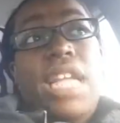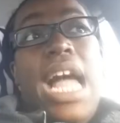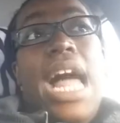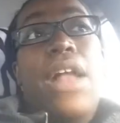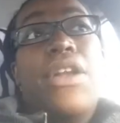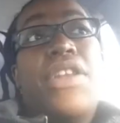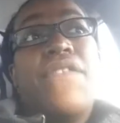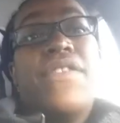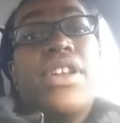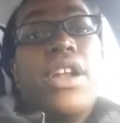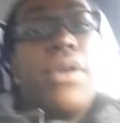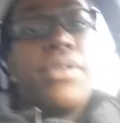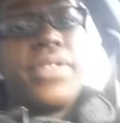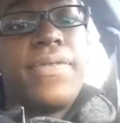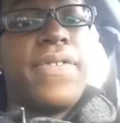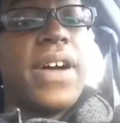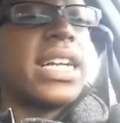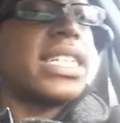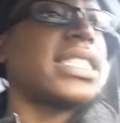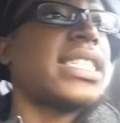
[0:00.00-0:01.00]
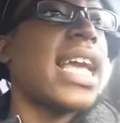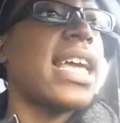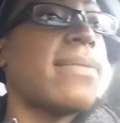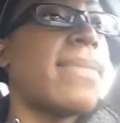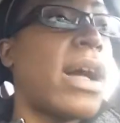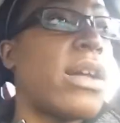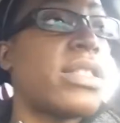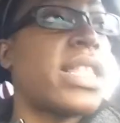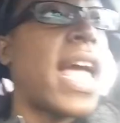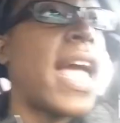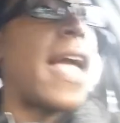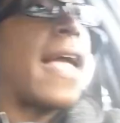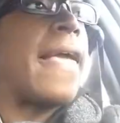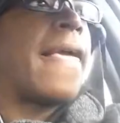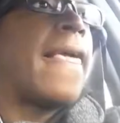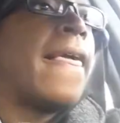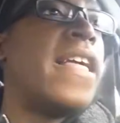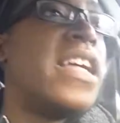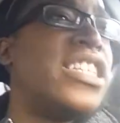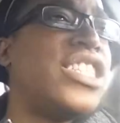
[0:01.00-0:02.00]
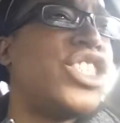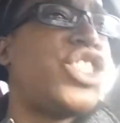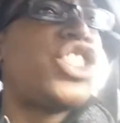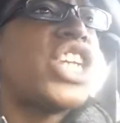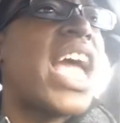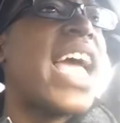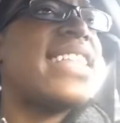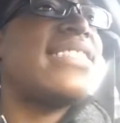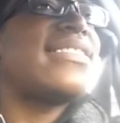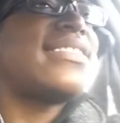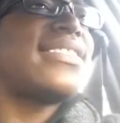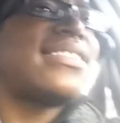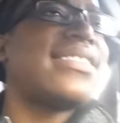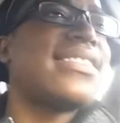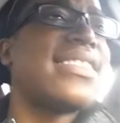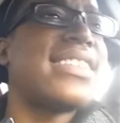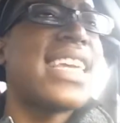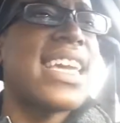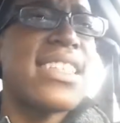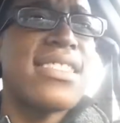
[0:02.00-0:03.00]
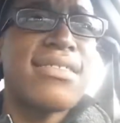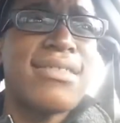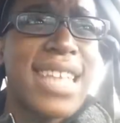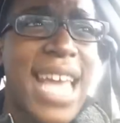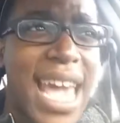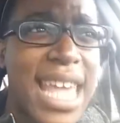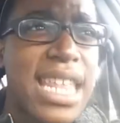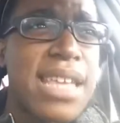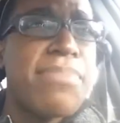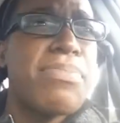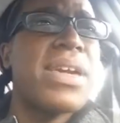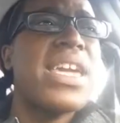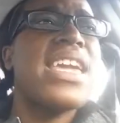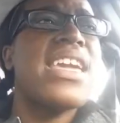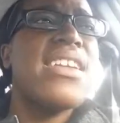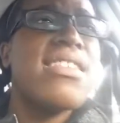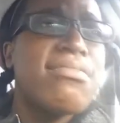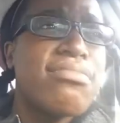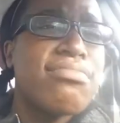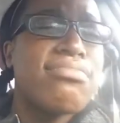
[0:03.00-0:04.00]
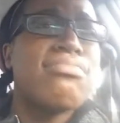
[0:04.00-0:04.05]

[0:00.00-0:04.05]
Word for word: I don't even know what the fuck is saying about that. The Jets getting Teddy B.